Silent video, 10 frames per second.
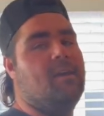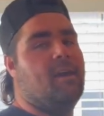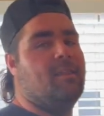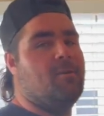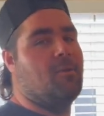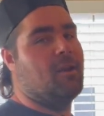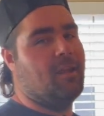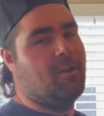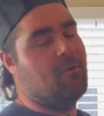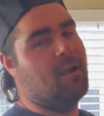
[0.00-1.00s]
and then we're gonna
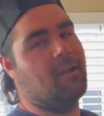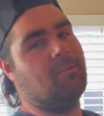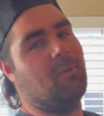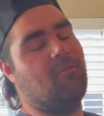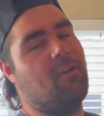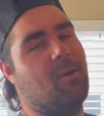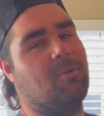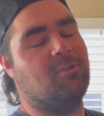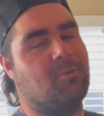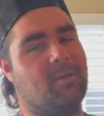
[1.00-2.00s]
get it right out to my
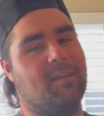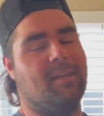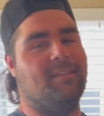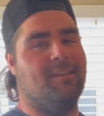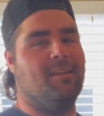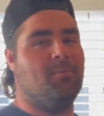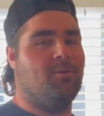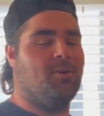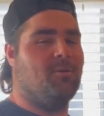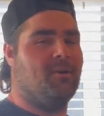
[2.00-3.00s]
family so we can get to eating
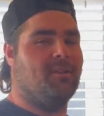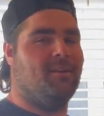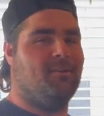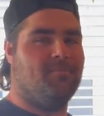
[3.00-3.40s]
pretty quickly here.